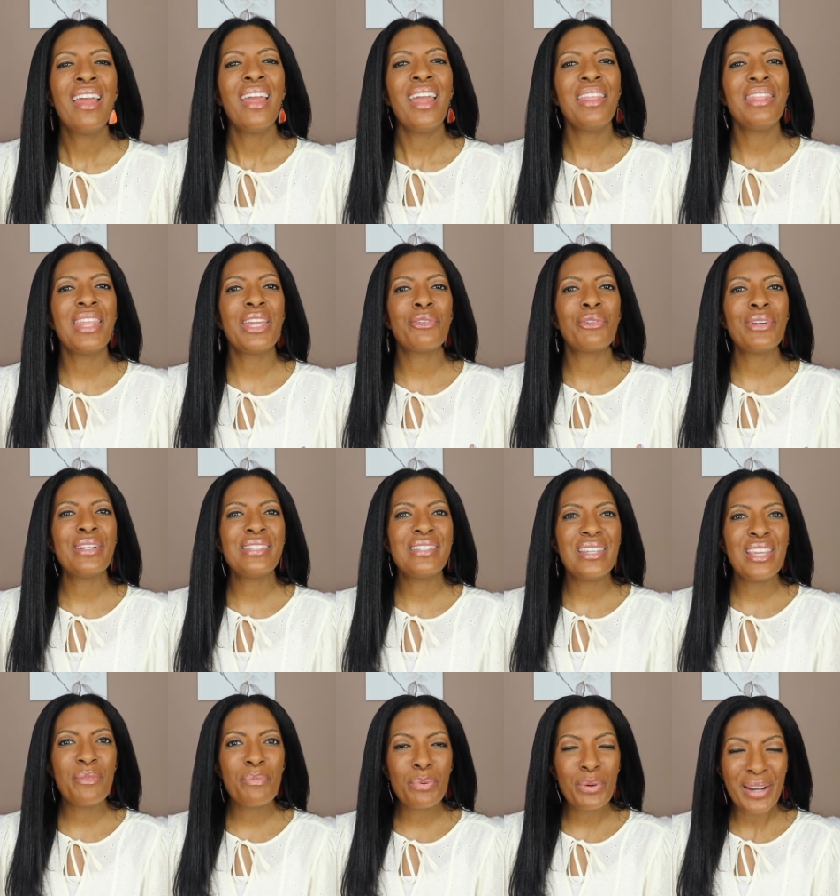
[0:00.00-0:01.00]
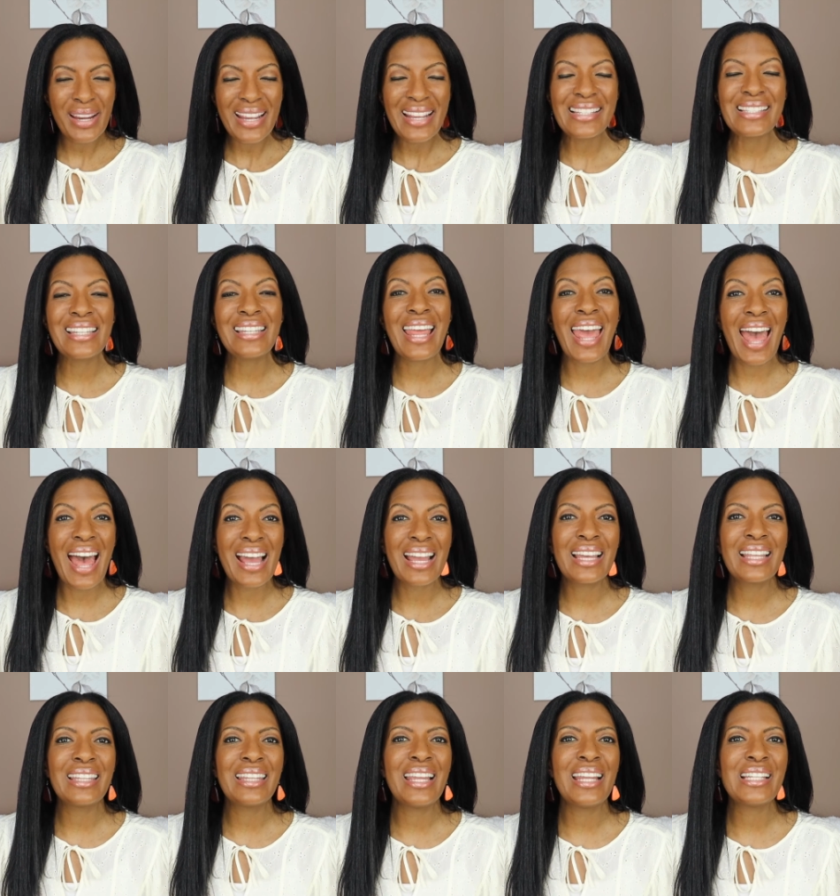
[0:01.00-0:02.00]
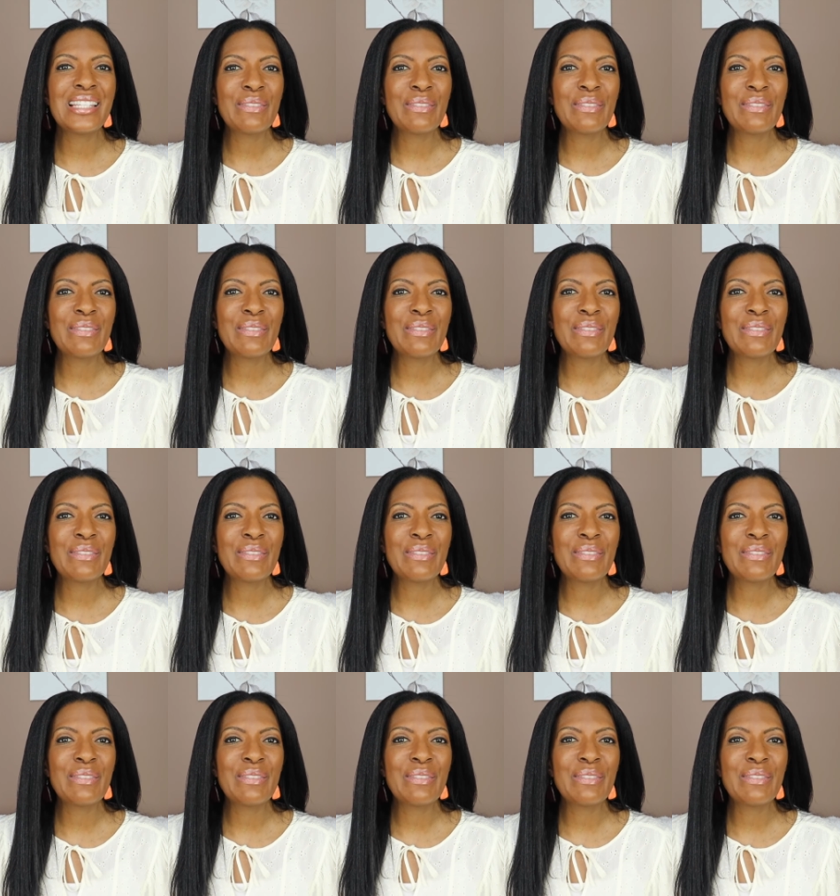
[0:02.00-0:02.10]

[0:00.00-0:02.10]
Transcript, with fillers: and they receive praise and accolades